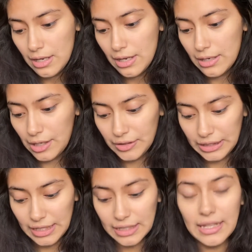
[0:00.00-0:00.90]
and
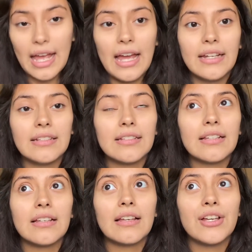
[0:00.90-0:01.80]
everything like that.
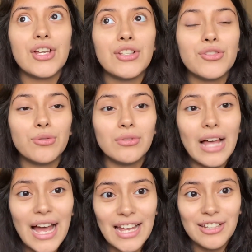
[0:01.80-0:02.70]

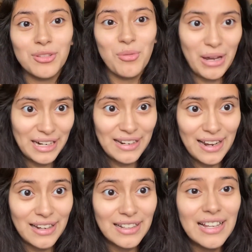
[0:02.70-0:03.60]
July
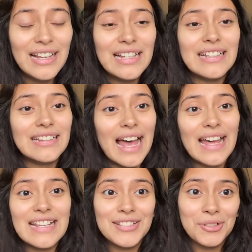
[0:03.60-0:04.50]
29,
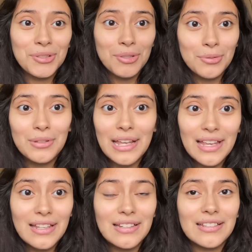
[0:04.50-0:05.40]
that is our due
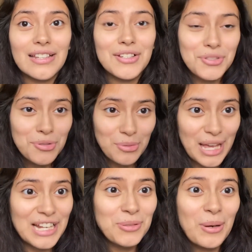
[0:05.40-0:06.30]
date.
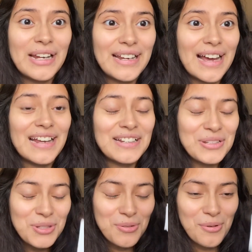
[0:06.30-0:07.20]
July 29,
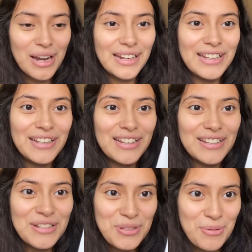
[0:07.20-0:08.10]

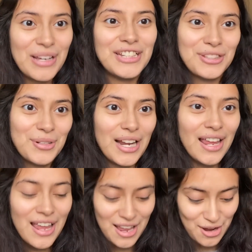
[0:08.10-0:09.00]
2023,
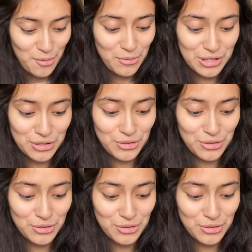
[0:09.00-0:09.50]
which is